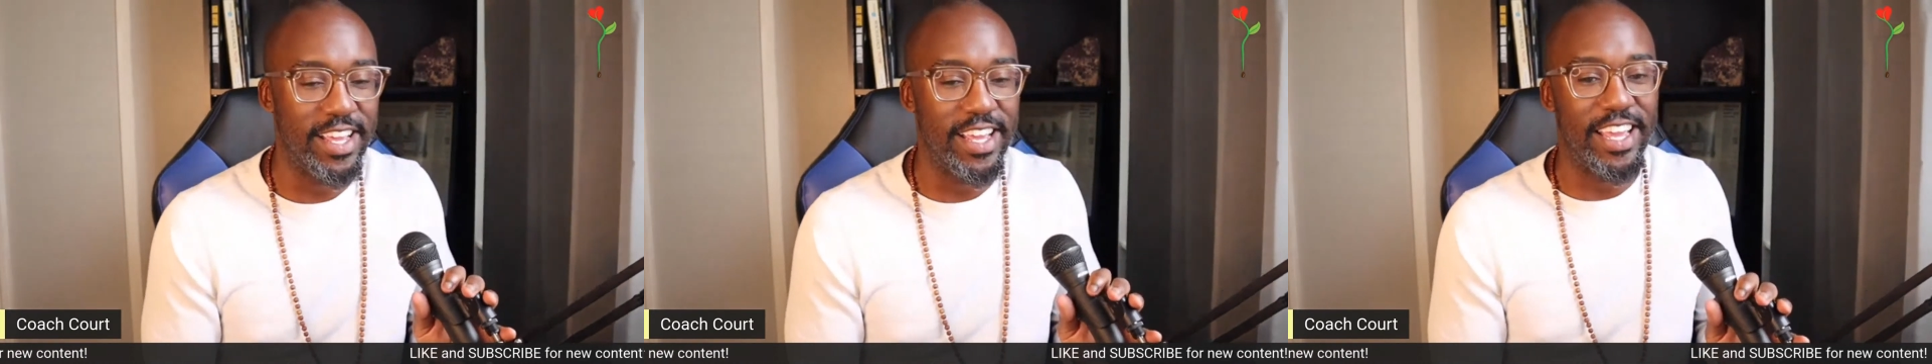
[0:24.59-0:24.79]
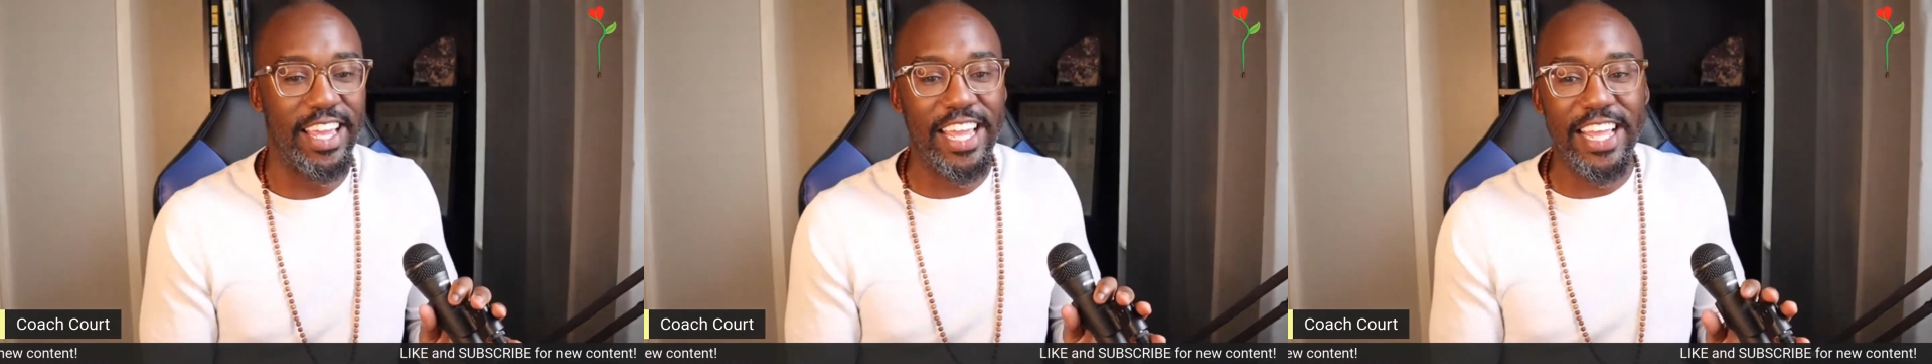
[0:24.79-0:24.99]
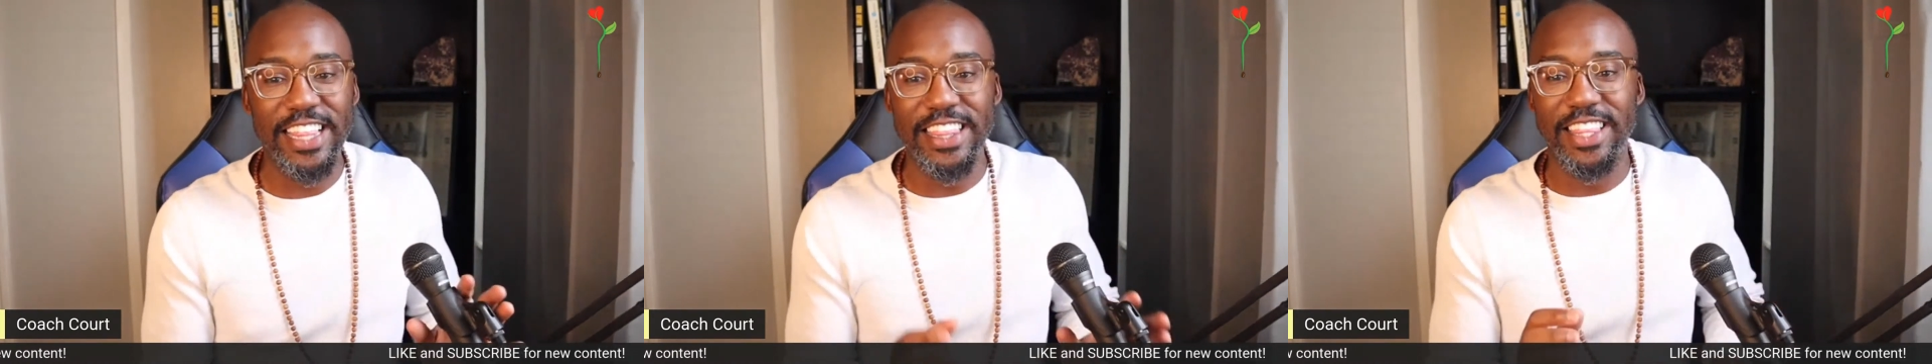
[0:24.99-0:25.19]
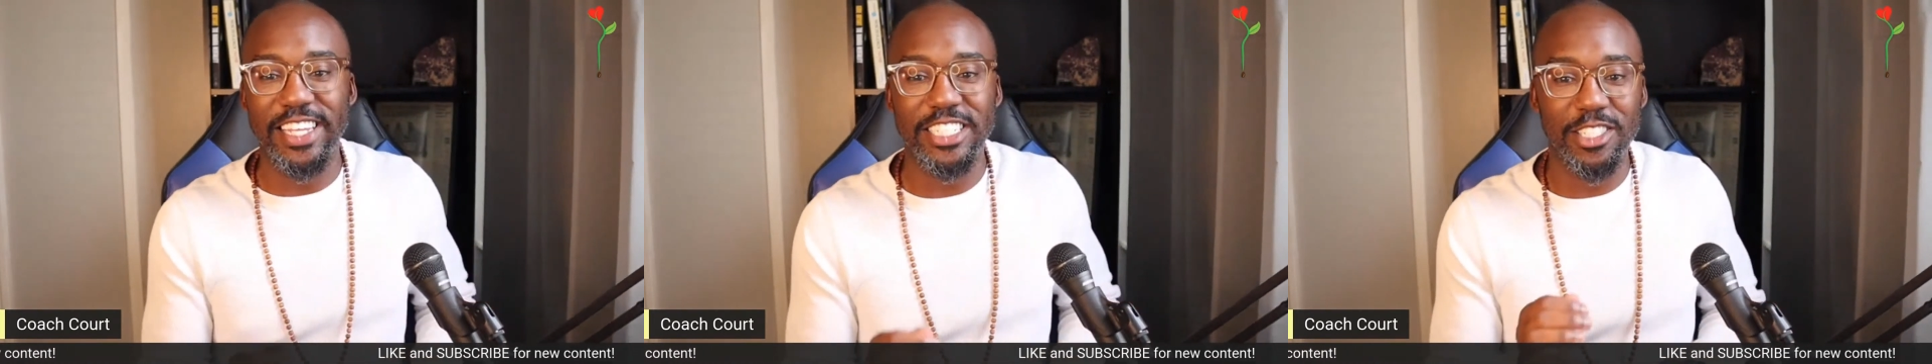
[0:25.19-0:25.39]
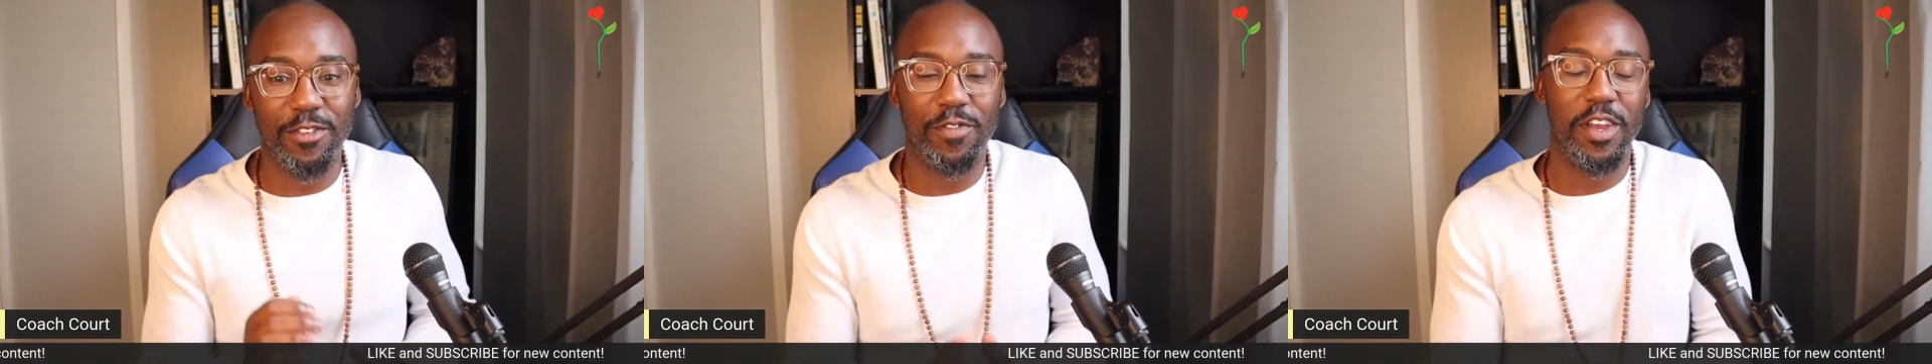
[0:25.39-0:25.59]
In
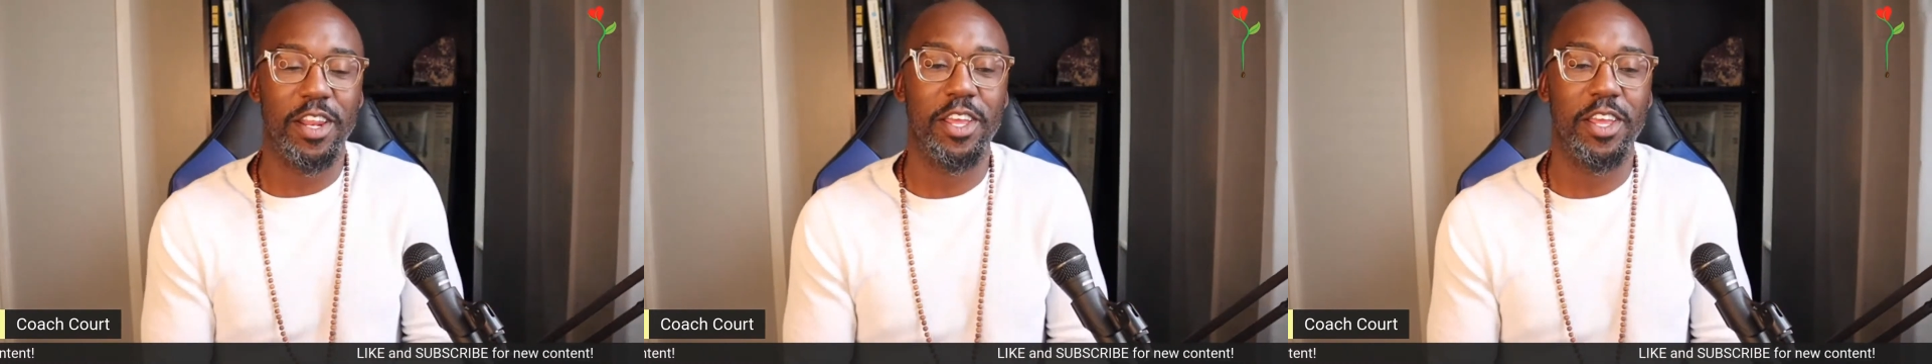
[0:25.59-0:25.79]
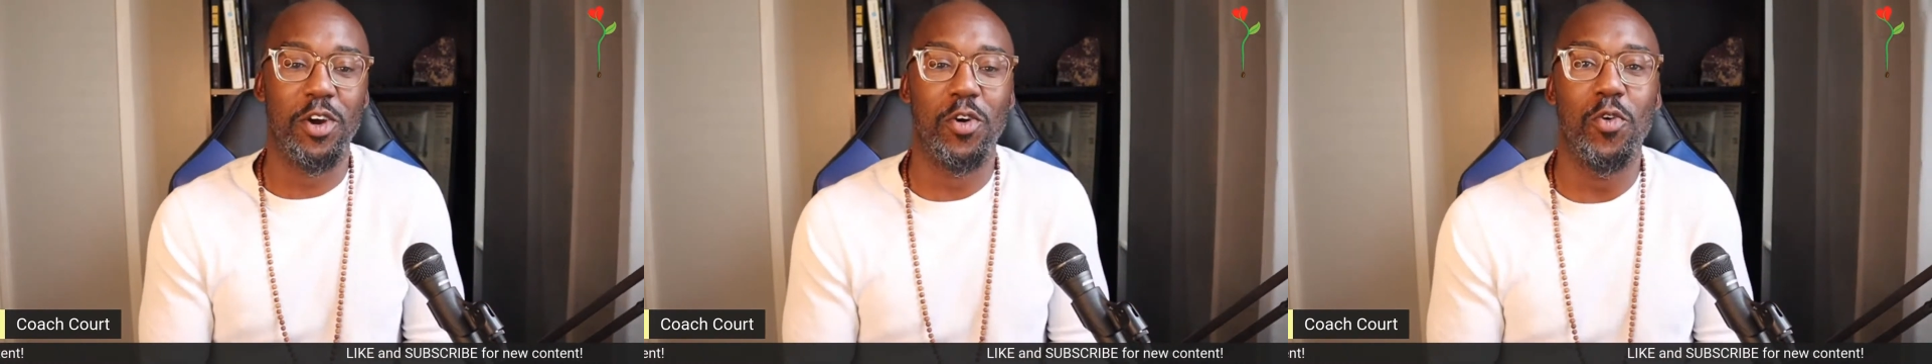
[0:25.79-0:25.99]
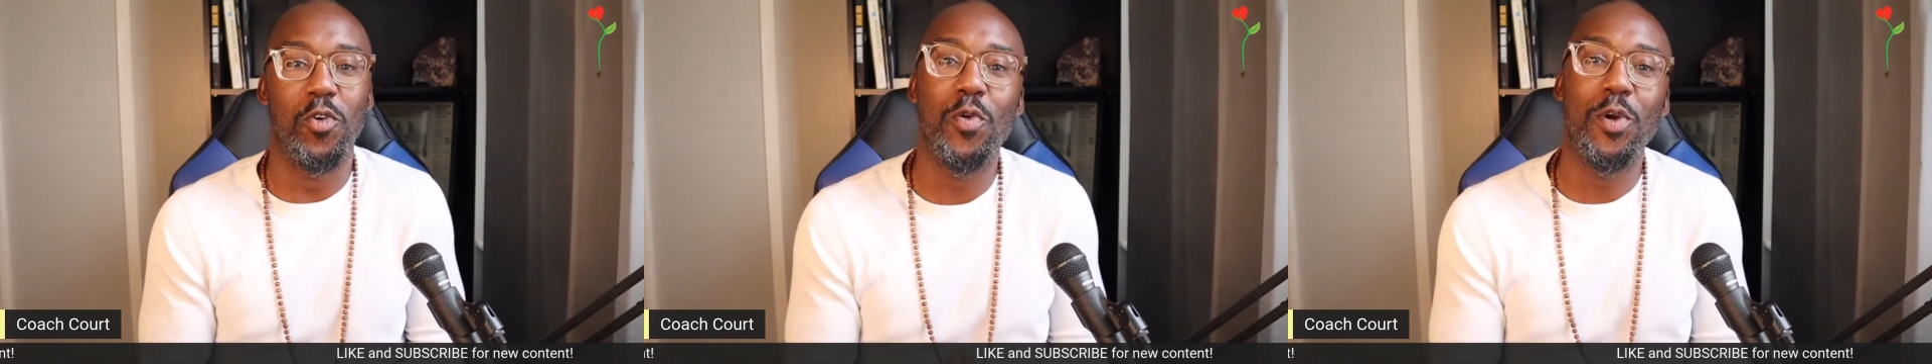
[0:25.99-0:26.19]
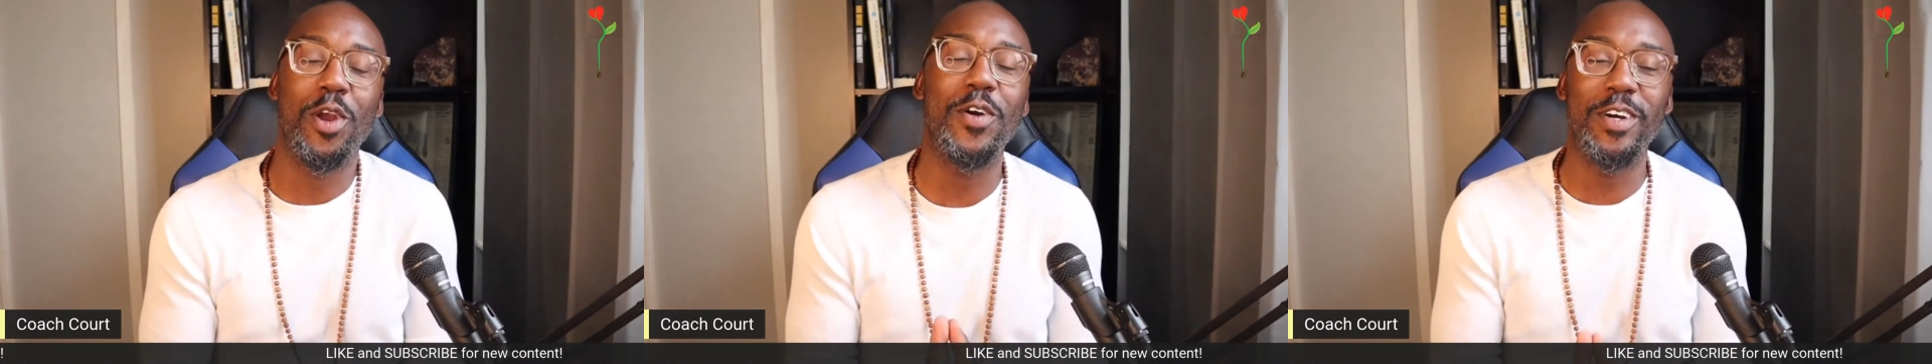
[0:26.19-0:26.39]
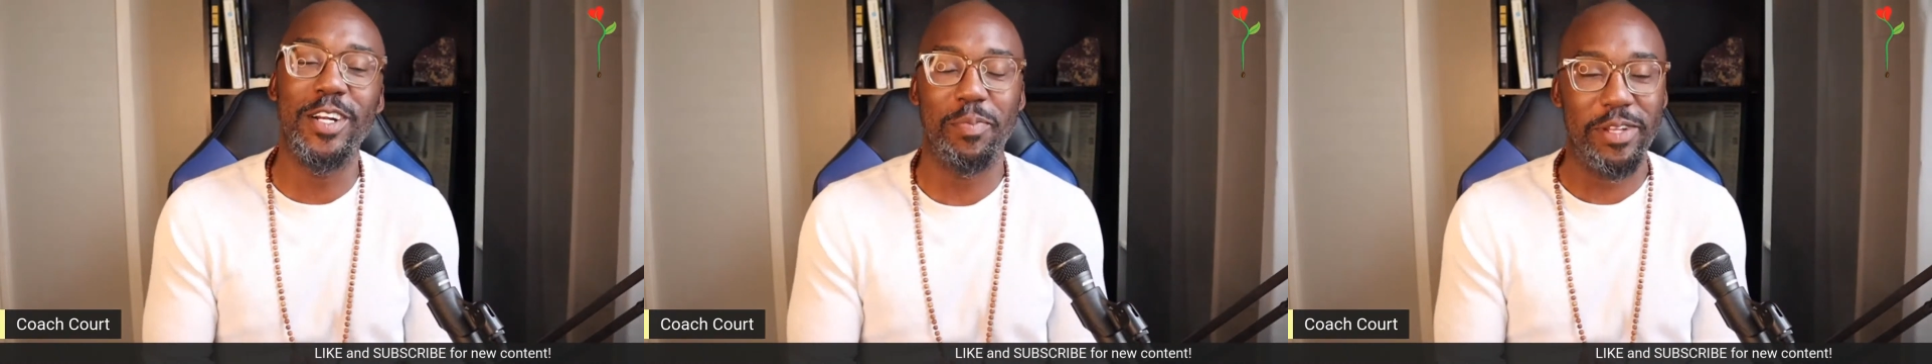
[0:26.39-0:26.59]
this video, we're
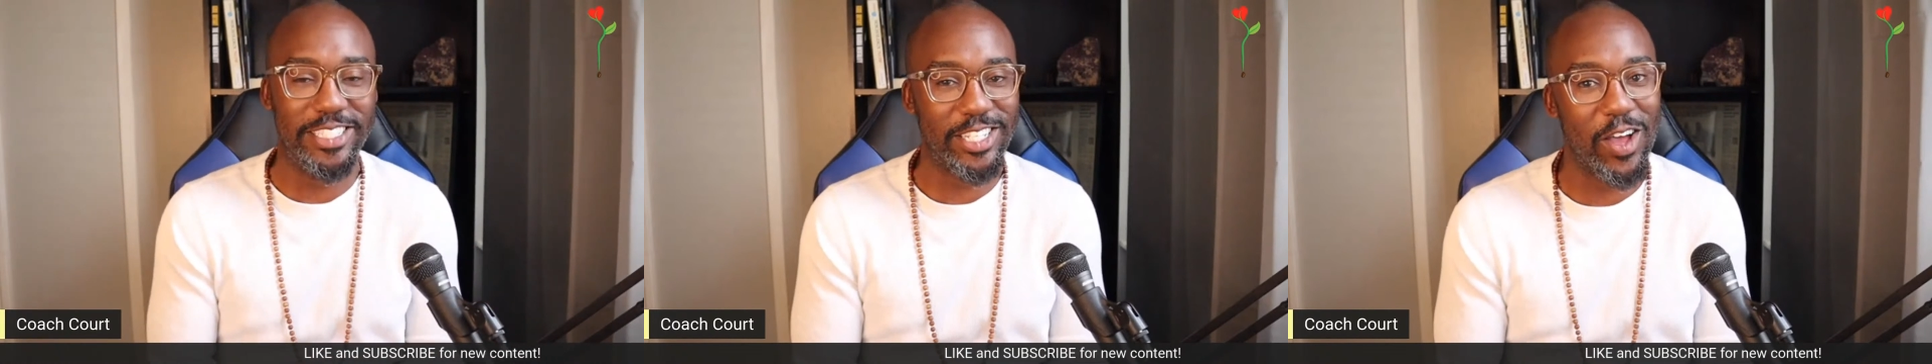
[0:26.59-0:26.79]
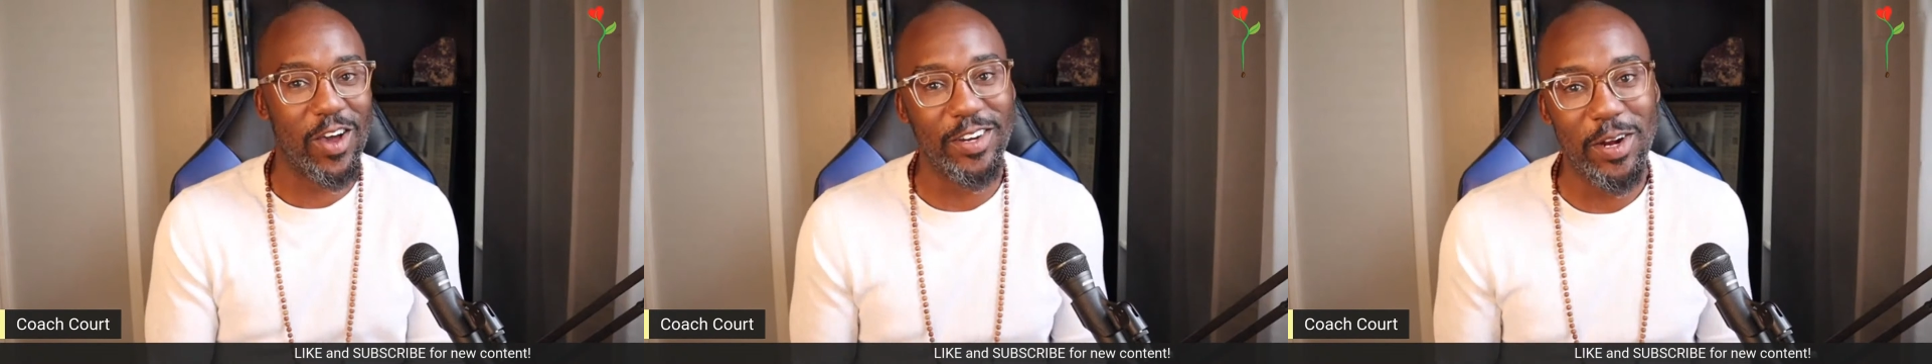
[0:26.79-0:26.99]
going to be talking